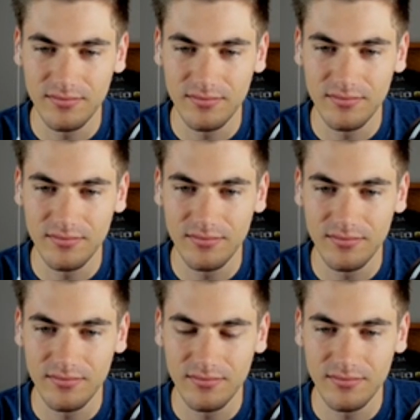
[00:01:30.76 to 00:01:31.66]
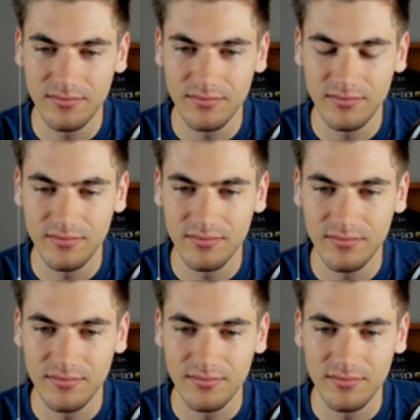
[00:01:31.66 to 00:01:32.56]

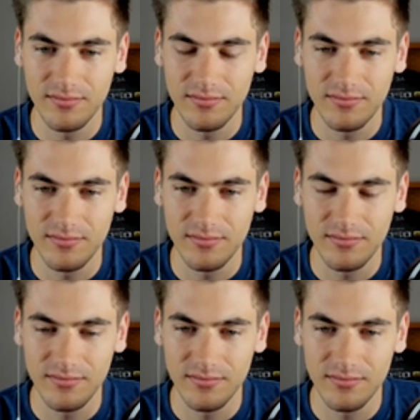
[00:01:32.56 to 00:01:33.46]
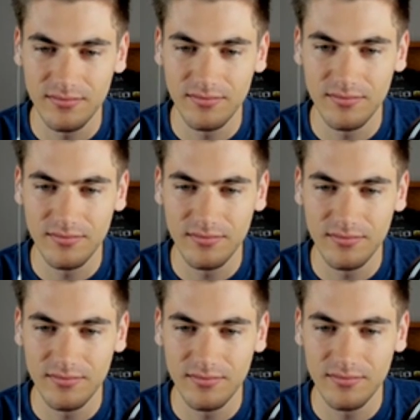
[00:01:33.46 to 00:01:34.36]

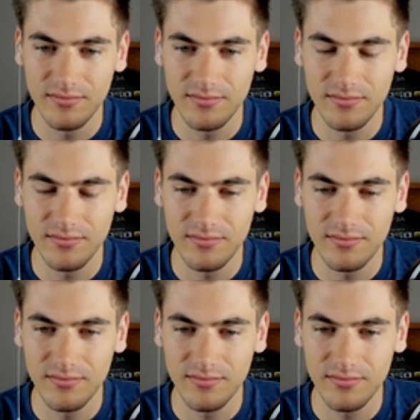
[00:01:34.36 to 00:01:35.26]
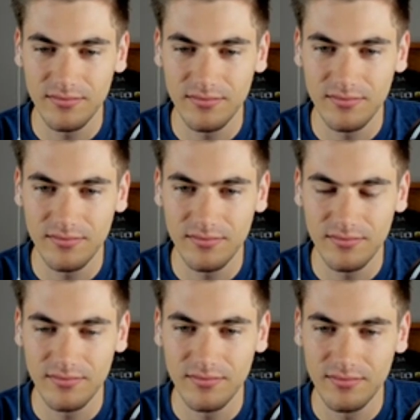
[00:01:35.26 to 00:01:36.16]

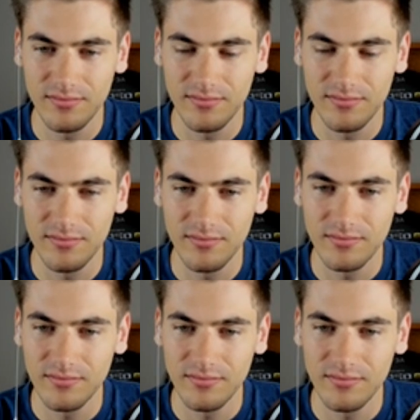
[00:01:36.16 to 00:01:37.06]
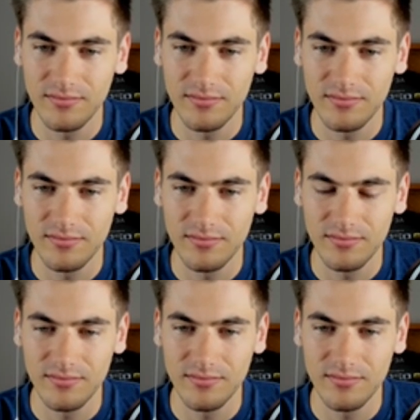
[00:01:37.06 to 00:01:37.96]

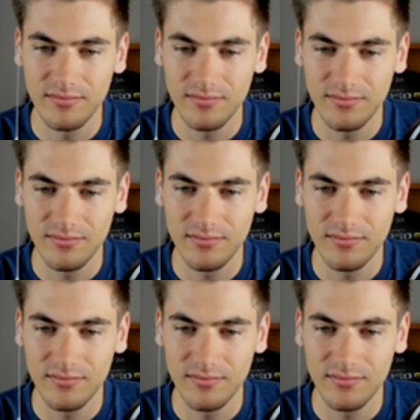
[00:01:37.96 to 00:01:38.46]
(not speaking)